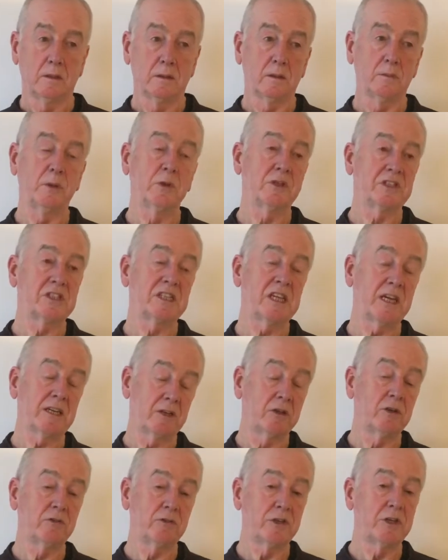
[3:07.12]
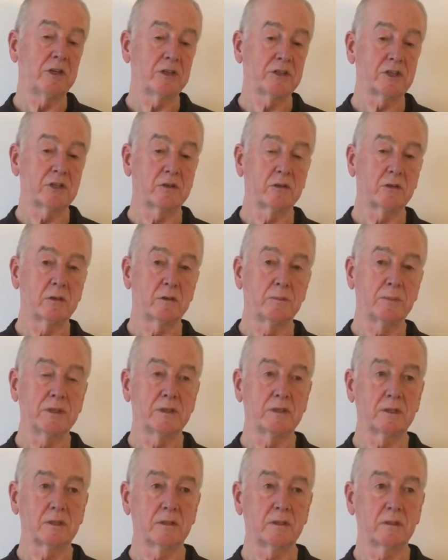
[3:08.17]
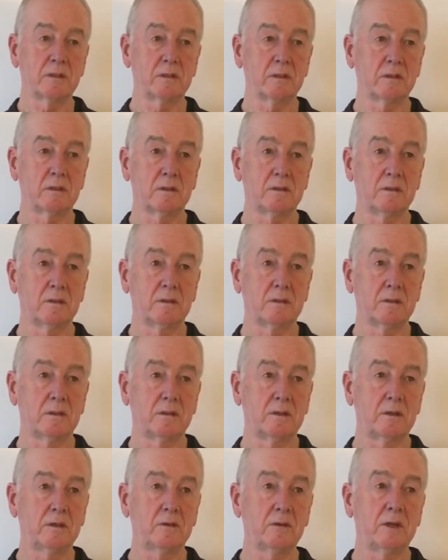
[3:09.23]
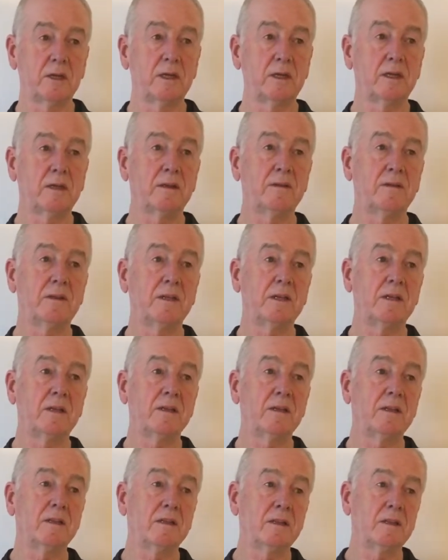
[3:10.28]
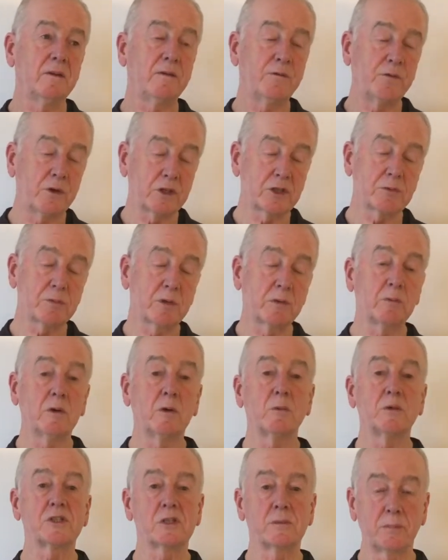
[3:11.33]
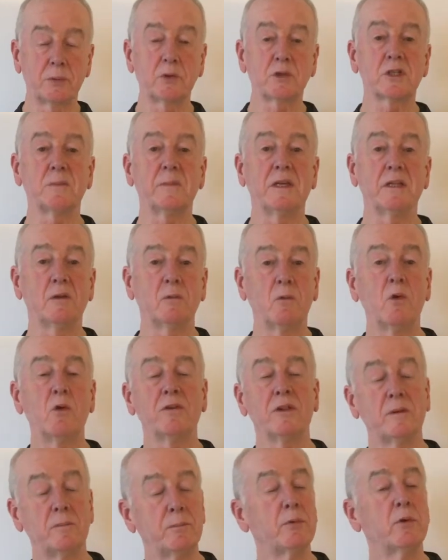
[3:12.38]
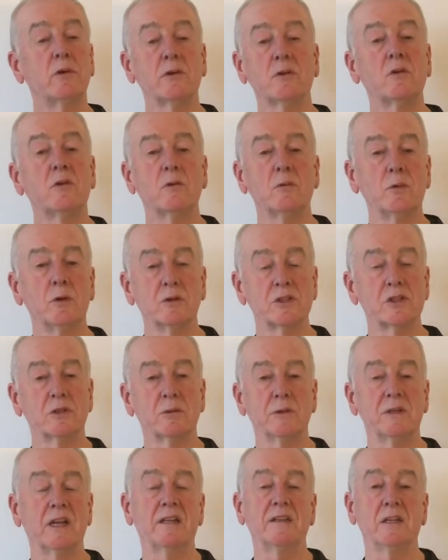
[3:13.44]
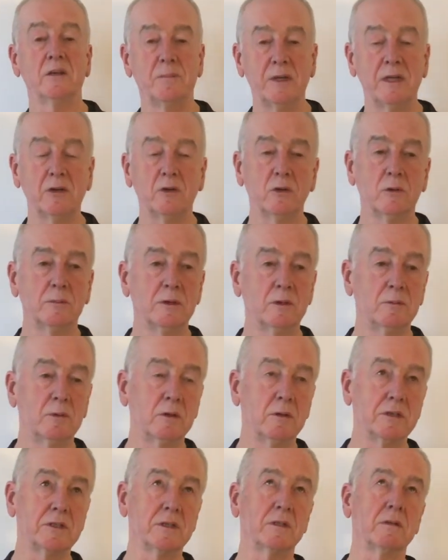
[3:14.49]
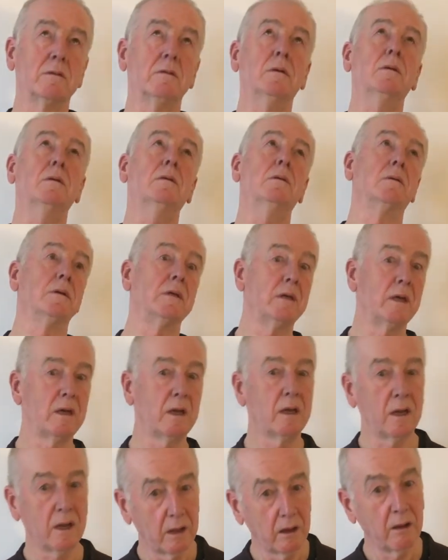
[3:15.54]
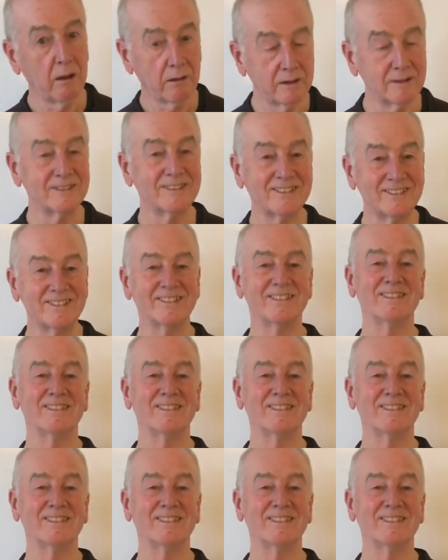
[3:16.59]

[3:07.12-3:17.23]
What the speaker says: The book is set 100 years ago, but you know, the First World War was supposed to be the war that brought all wars to an end. There'd be no more wars. And you think, oh yeah.